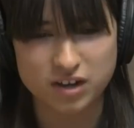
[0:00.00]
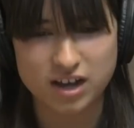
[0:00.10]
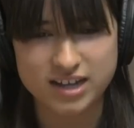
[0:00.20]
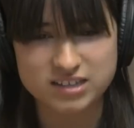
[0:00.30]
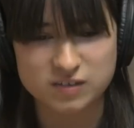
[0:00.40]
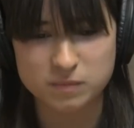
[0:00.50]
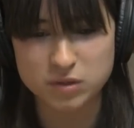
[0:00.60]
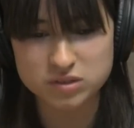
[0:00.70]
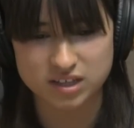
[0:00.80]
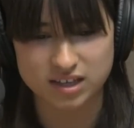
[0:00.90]
different kinds of
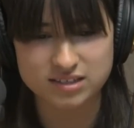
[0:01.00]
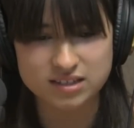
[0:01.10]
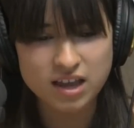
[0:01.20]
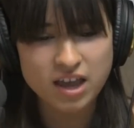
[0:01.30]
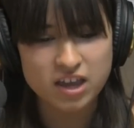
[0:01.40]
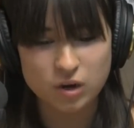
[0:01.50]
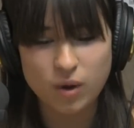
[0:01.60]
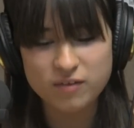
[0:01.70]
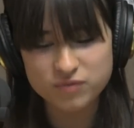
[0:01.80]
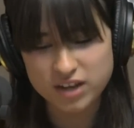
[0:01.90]
music, because,
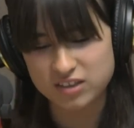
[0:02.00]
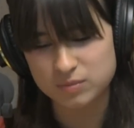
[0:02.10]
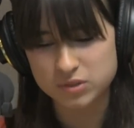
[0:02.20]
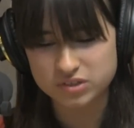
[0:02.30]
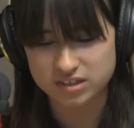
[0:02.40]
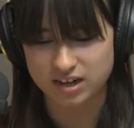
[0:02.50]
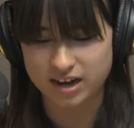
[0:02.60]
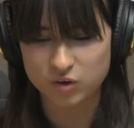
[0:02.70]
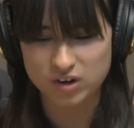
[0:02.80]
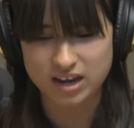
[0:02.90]
I feel like the music that
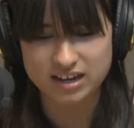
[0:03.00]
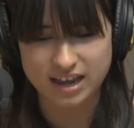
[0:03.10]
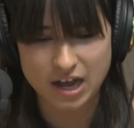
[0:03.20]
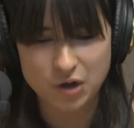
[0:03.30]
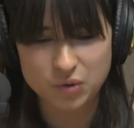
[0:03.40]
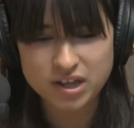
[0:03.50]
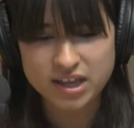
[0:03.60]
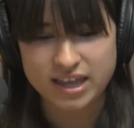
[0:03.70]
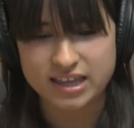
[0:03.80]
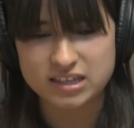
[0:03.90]
I create now